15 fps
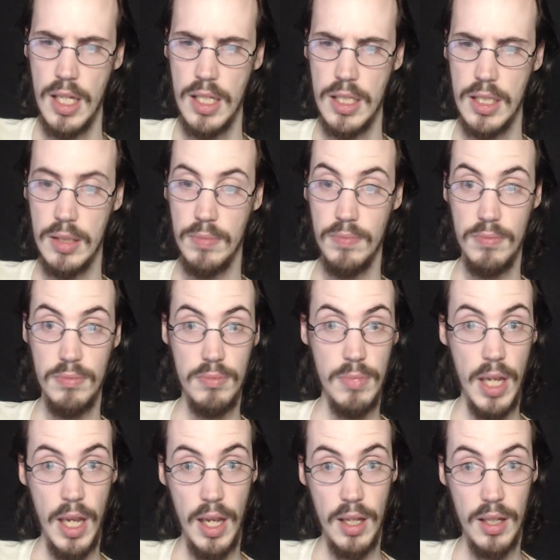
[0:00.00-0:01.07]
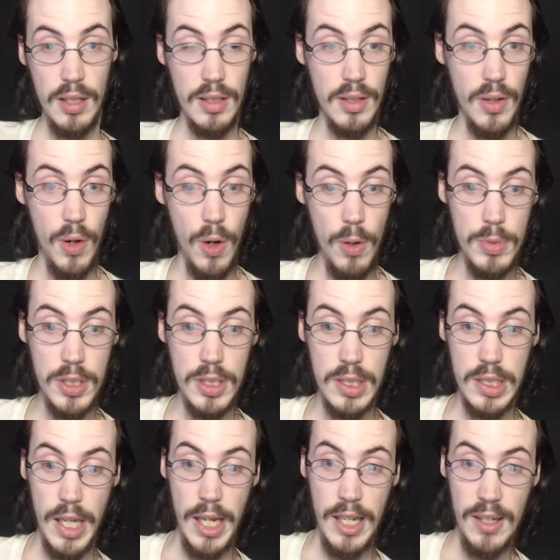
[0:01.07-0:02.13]
His arms
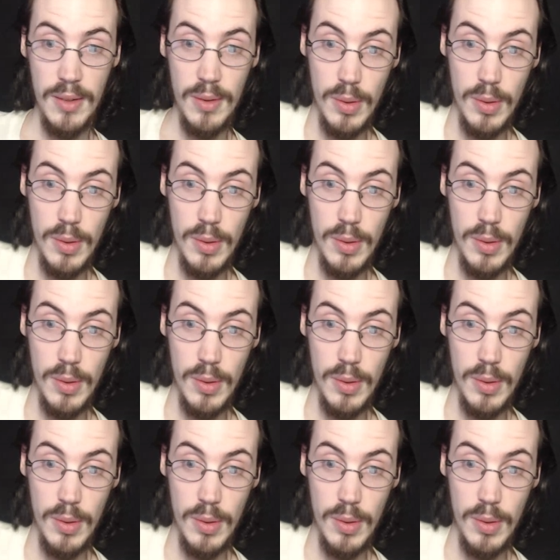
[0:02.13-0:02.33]
just like